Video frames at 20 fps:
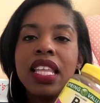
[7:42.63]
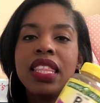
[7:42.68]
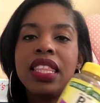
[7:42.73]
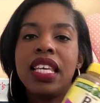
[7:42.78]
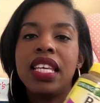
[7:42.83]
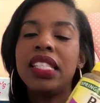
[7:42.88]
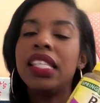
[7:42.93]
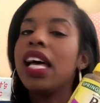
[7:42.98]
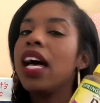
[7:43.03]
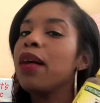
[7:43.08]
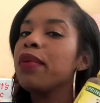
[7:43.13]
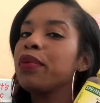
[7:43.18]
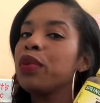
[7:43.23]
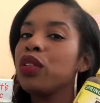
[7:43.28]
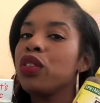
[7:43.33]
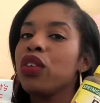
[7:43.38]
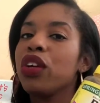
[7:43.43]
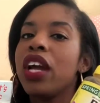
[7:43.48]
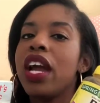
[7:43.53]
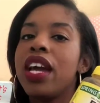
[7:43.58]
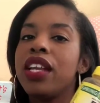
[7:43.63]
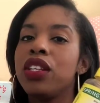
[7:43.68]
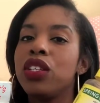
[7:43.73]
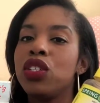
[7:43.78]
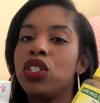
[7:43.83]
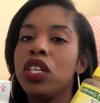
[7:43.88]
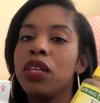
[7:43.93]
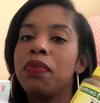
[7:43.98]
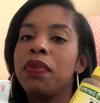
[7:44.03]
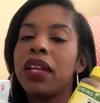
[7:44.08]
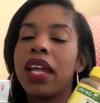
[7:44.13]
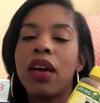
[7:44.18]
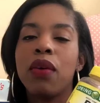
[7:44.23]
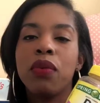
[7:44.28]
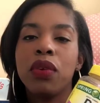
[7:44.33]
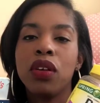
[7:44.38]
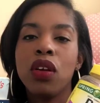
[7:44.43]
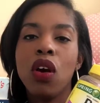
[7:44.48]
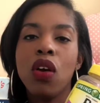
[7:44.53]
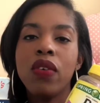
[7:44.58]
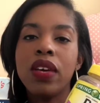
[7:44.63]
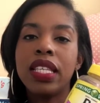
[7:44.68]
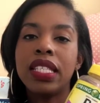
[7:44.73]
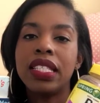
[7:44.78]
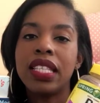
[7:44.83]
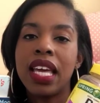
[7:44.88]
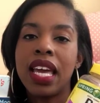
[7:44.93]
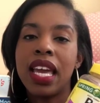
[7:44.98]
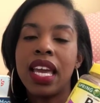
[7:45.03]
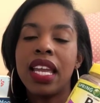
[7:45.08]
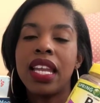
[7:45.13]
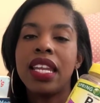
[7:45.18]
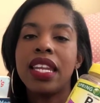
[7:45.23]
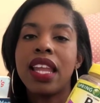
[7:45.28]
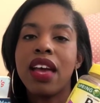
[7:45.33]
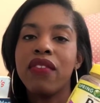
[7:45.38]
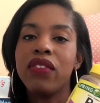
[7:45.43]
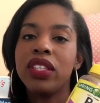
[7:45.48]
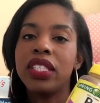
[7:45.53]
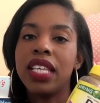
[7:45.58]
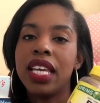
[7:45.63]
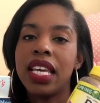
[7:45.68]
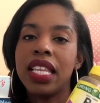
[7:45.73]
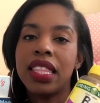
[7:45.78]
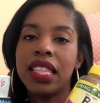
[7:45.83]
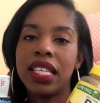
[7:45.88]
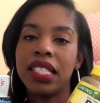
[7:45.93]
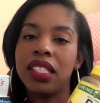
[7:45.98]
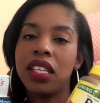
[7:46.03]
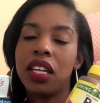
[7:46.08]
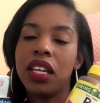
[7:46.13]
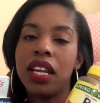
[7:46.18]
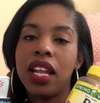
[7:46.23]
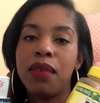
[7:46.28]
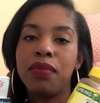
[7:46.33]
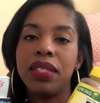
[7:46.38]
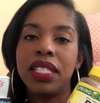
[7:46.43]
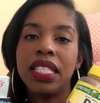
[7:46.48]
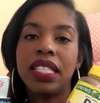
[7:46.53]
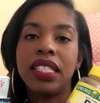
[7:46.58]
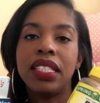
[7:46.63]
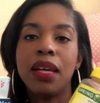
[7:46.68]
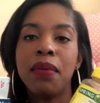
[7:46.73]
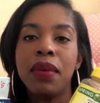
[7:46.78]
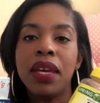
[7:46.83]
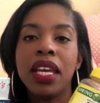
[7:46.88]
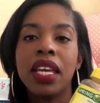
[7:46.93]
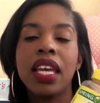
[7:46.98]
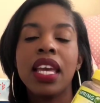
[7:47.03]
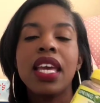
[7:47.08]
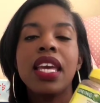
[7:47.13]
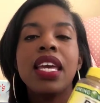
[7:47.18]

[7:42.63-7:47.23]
This helps with your energy, but I would always say never take this on an empty stomach.